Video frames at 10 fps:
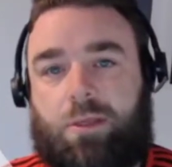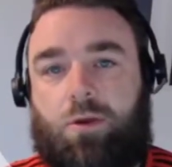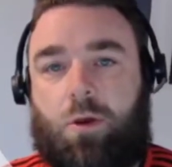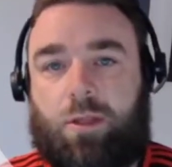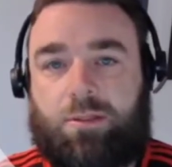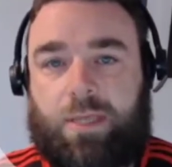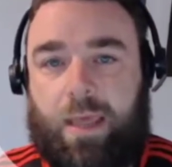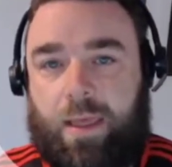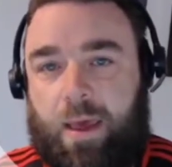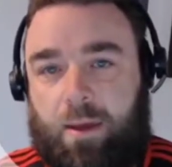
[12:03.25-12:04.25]
and you can
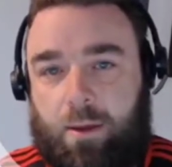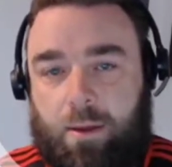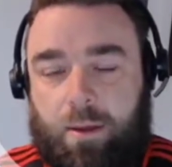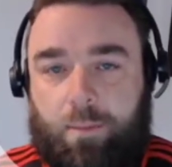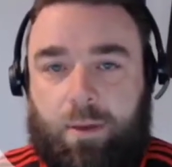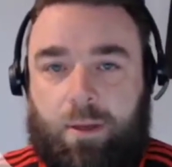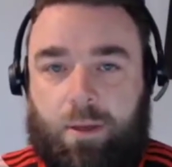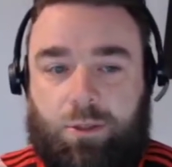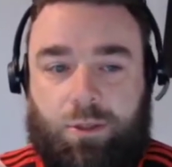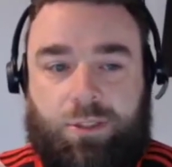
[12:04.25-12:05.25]
set that
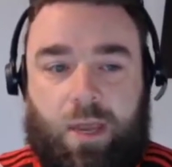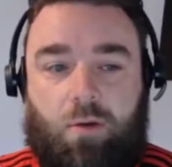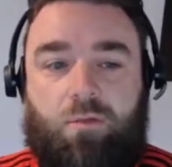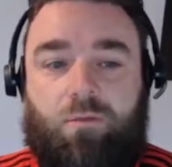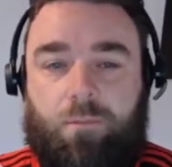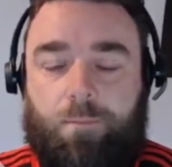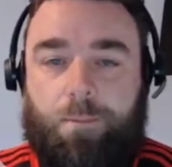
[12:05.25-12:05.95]
period yourself,